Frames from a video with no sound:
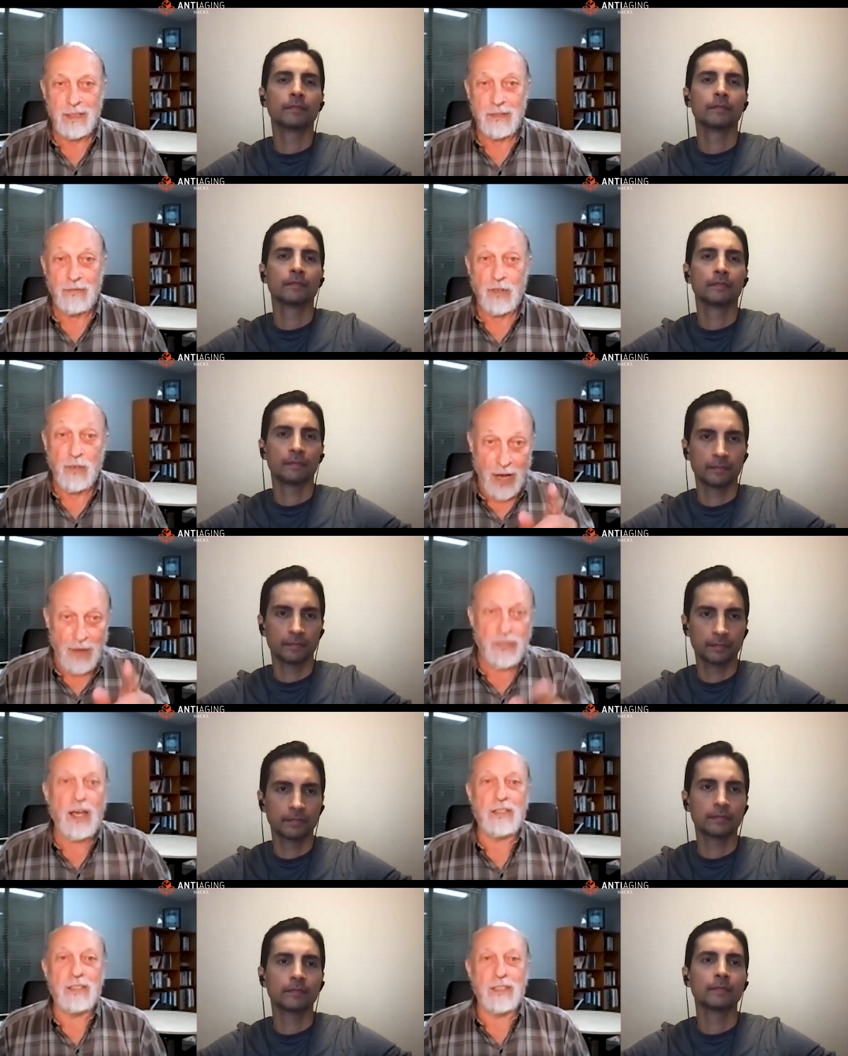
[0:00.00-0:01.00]
Speaker 1: for
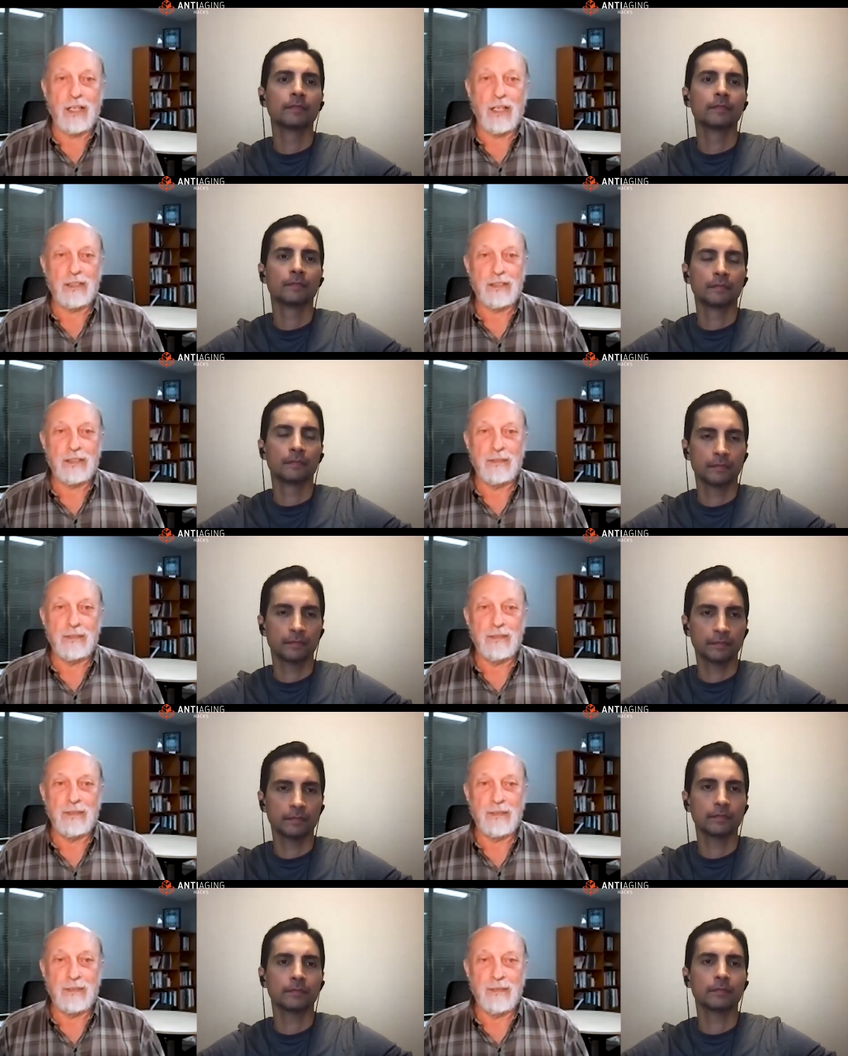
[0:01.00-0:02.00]
$5,000,
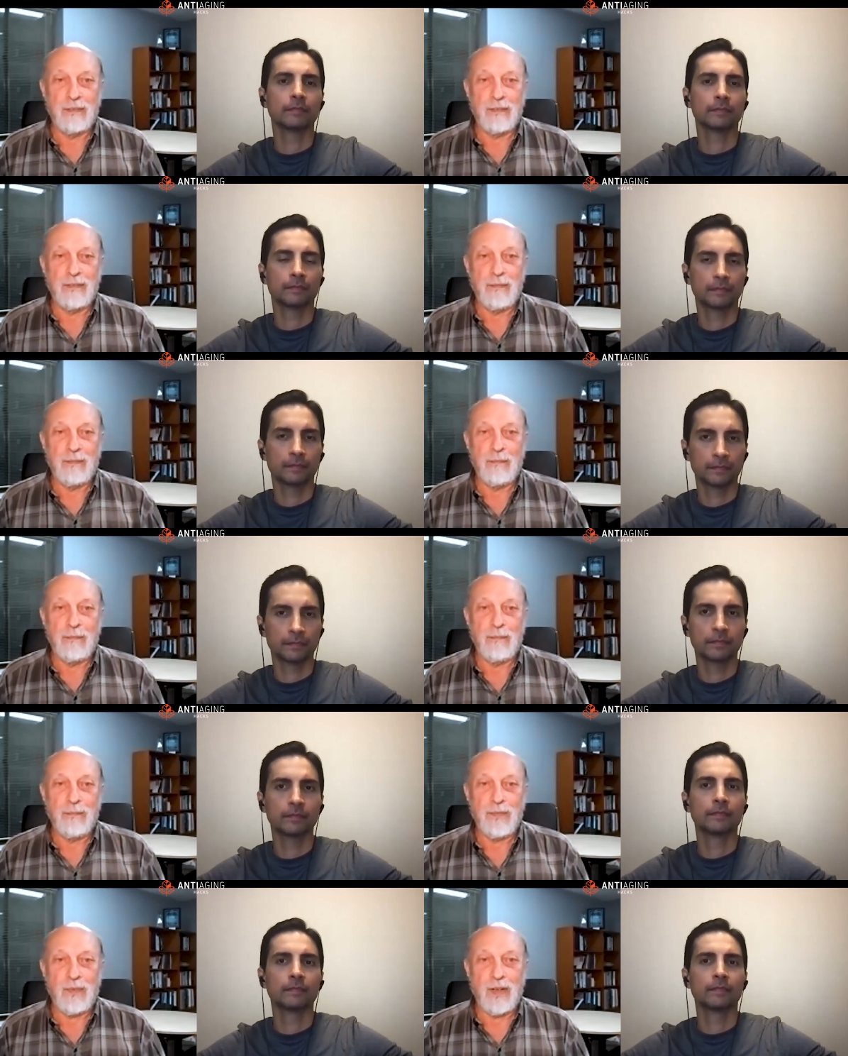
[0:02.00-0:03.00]
mm-hmm.
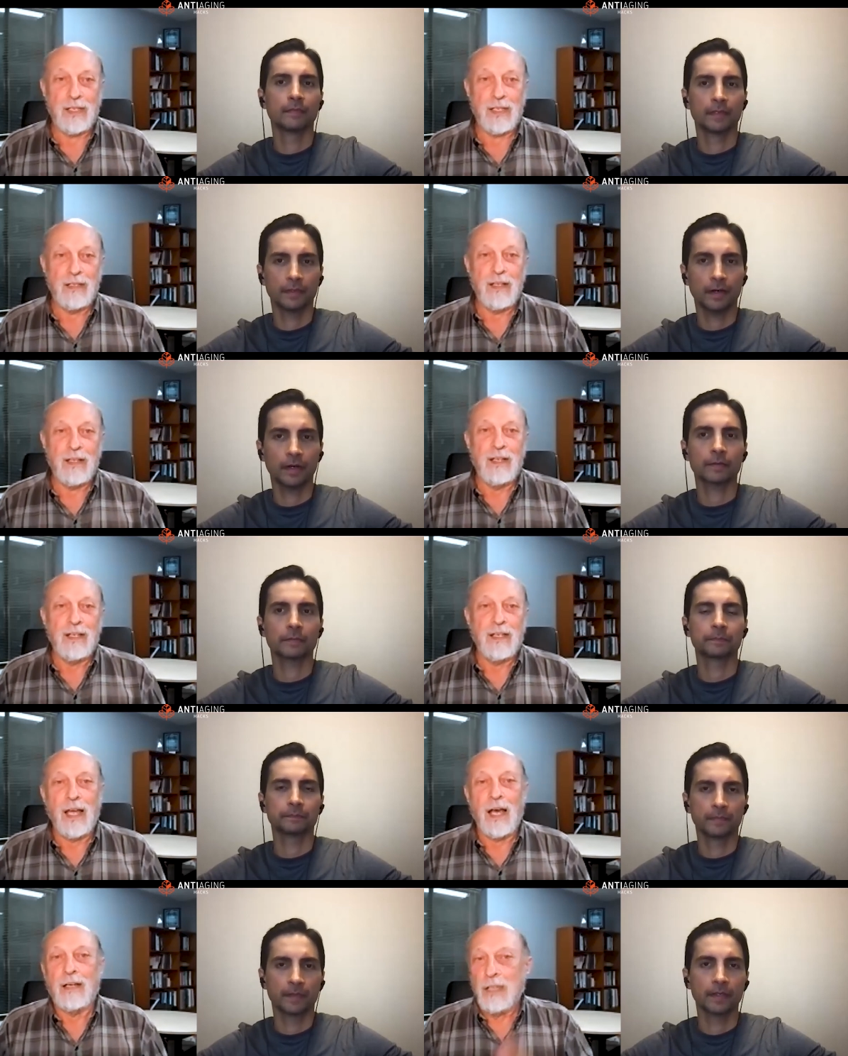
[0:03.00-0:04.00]
Right?
Speaker 2: Got it.
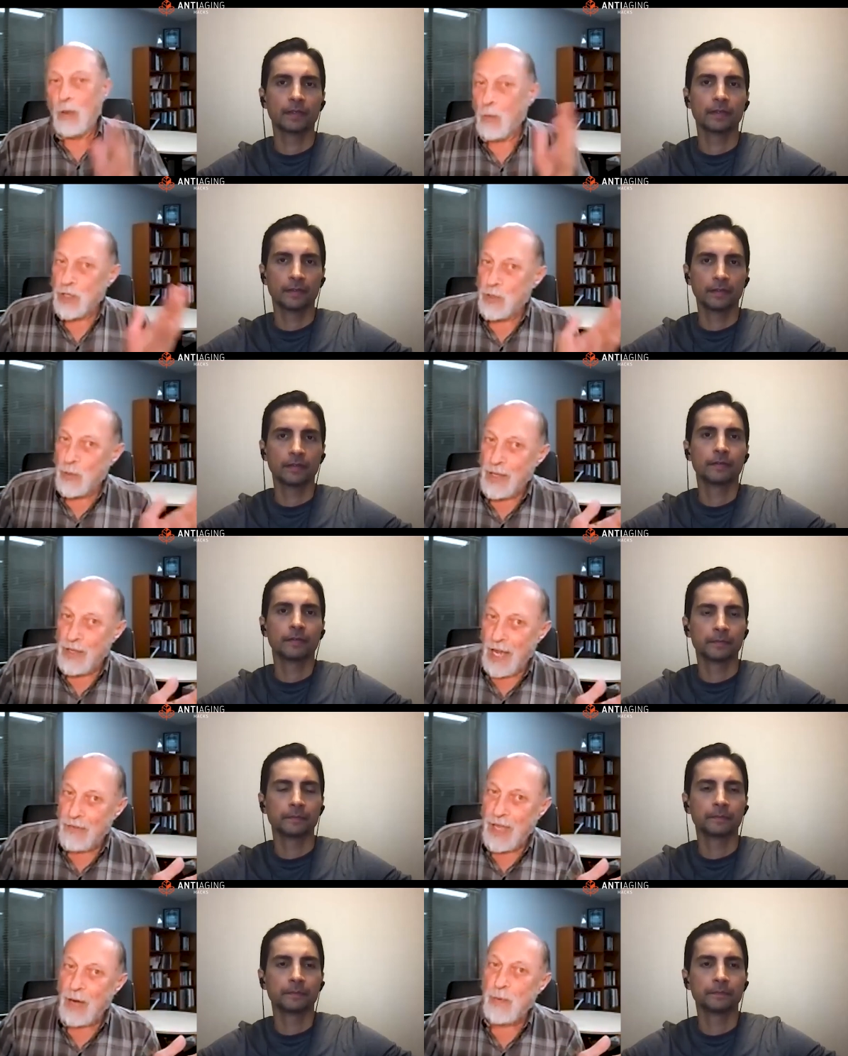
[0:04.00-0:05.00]
Speaker 1: Now, wouldn't you rather
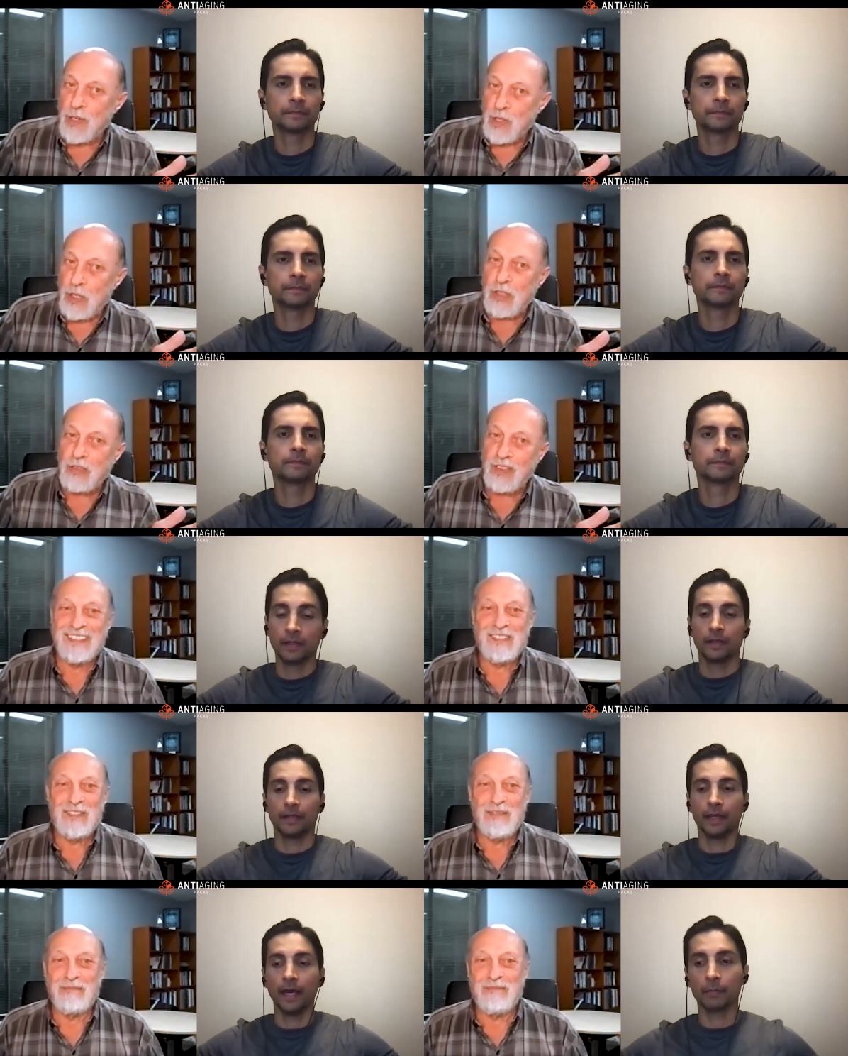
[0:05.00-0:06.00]
have that reserve?
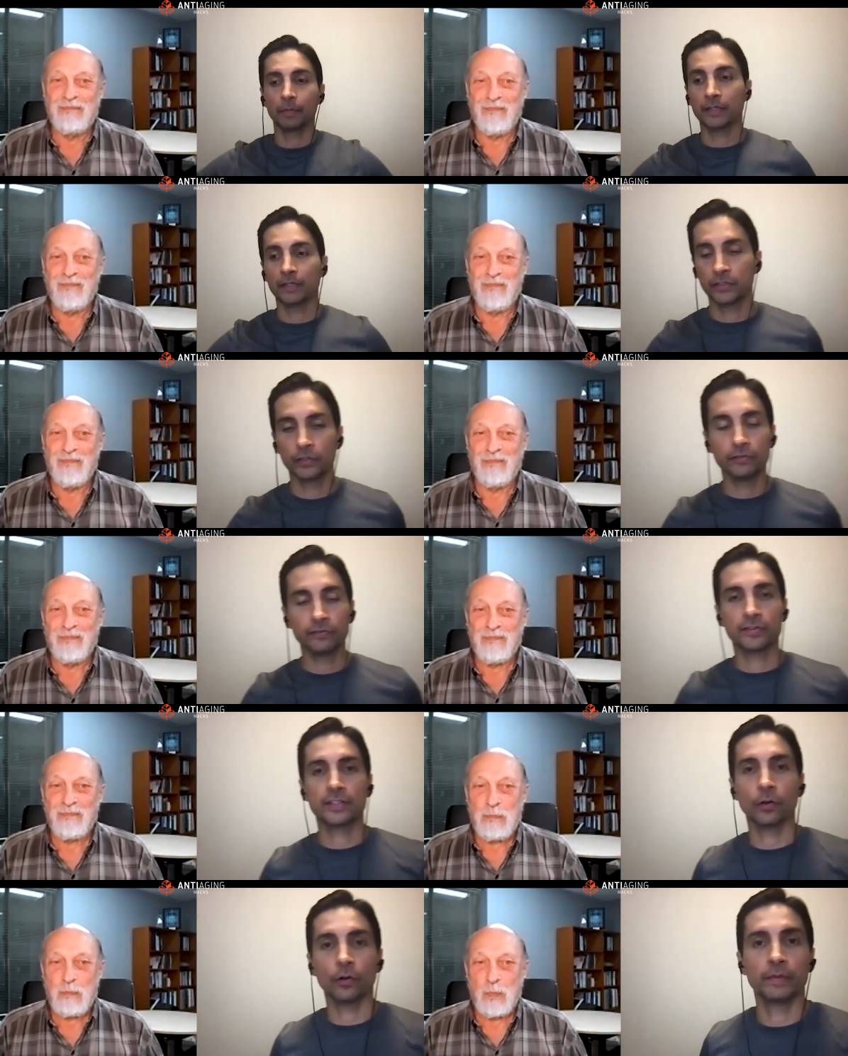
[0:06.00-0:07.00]
Speaker 2: Yeah, because you've
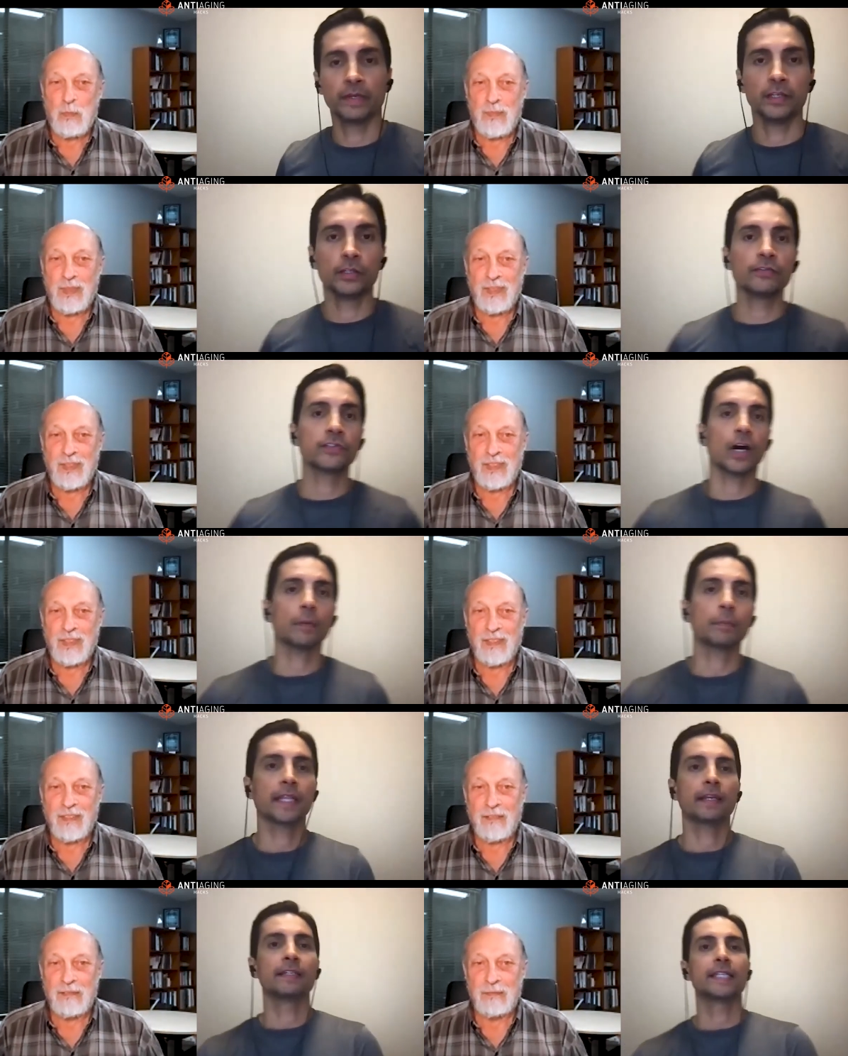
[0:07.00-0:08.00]
taught me
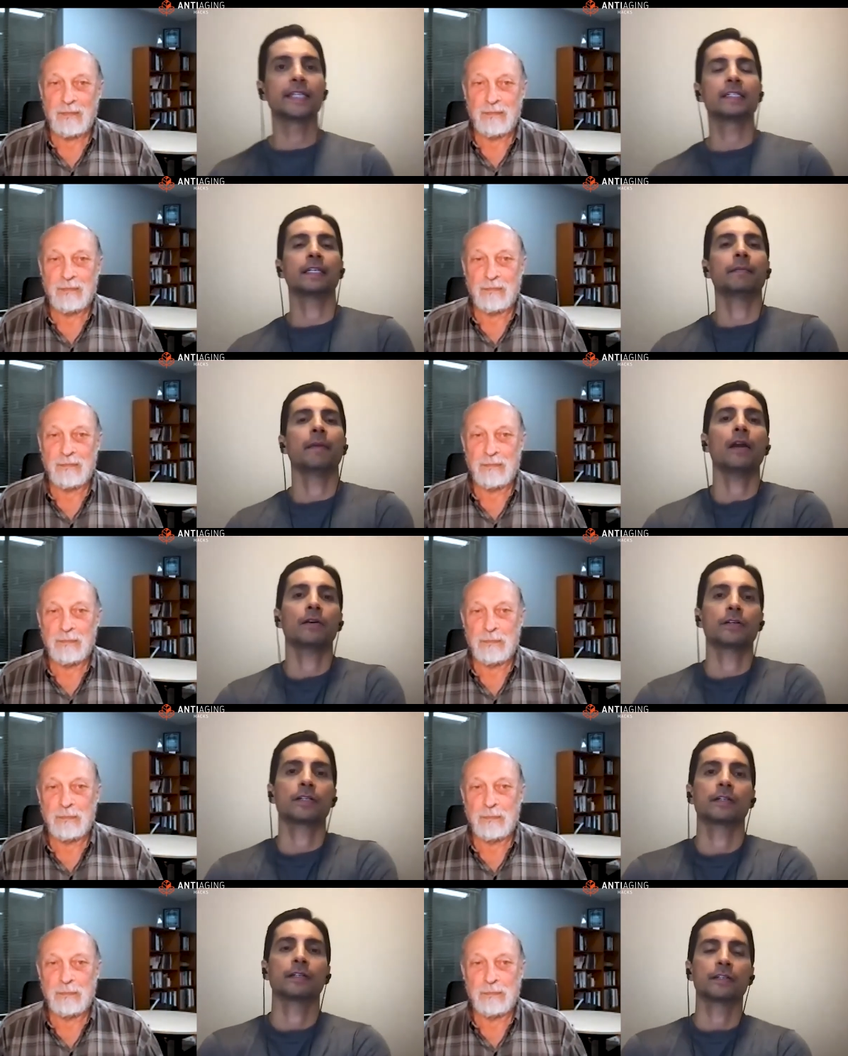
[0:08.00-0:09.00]
that intensity
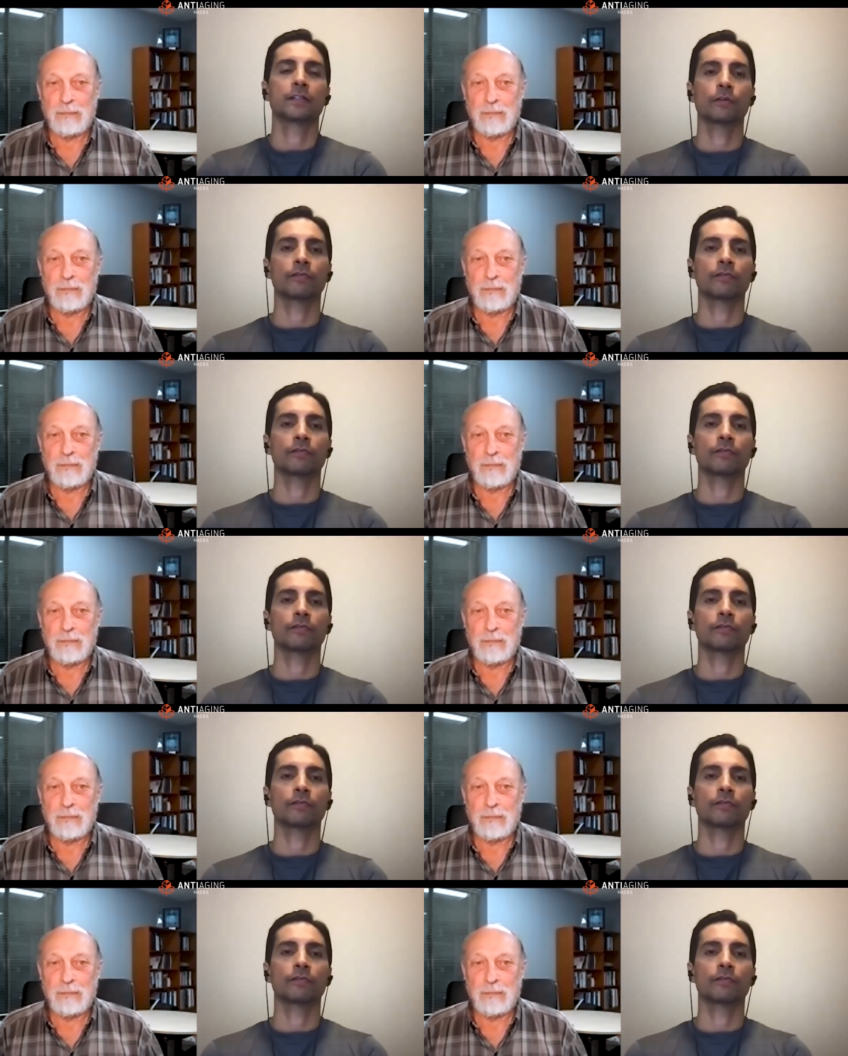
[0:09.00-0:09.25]
matters. And so